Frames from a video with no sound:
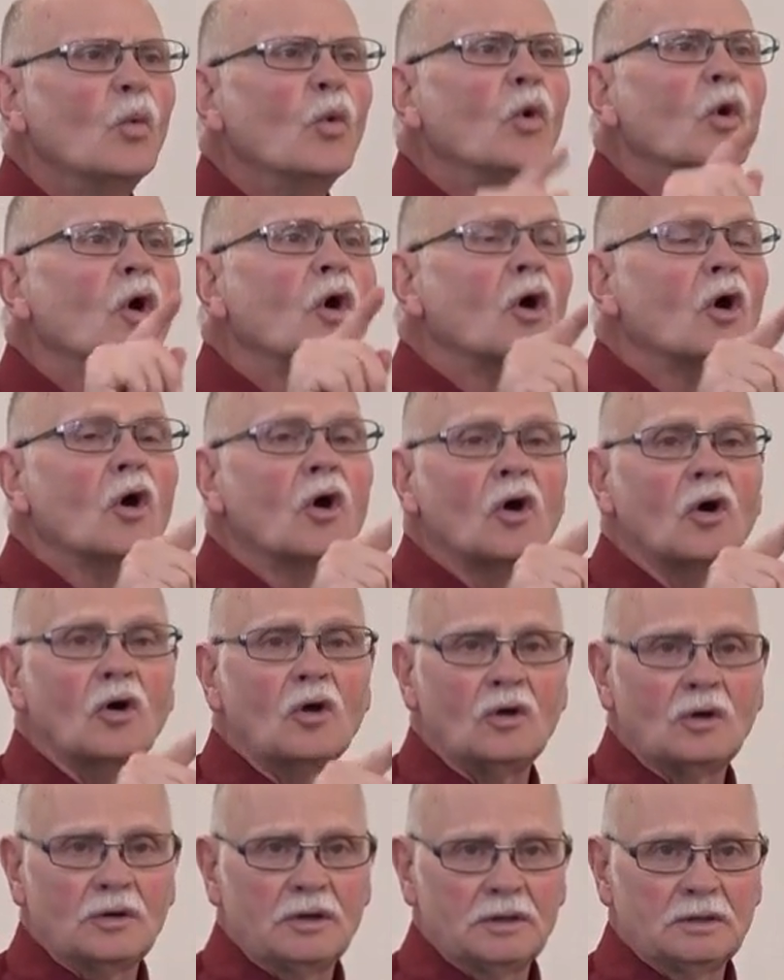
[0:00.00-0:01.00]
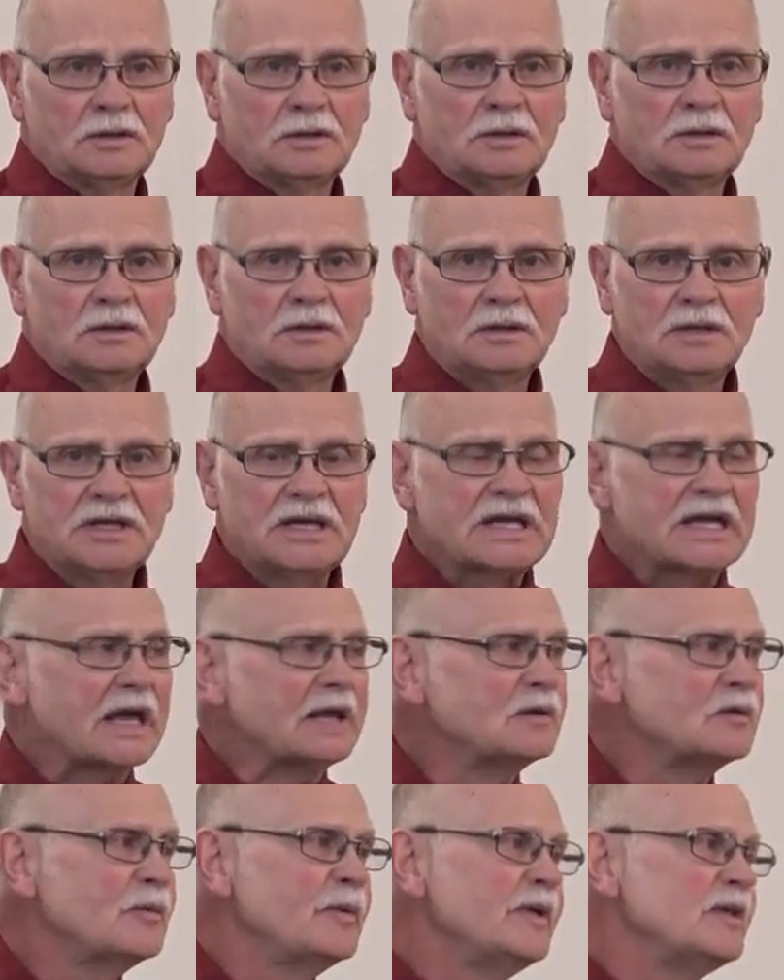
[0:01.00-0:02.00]
world. He
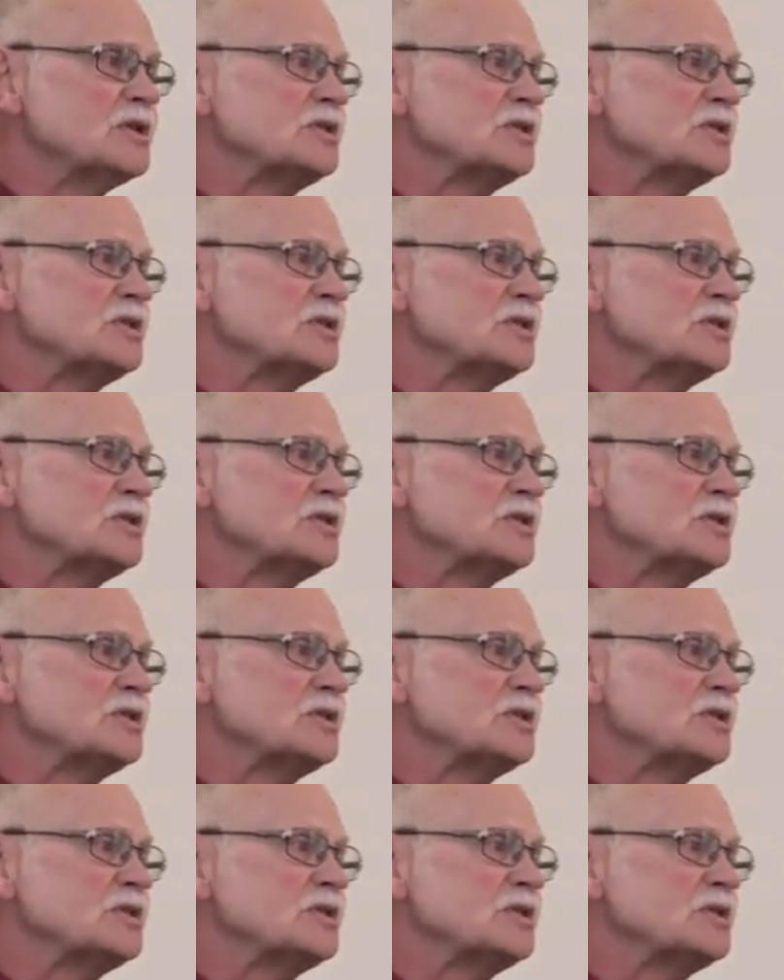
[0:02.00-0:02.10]
came to be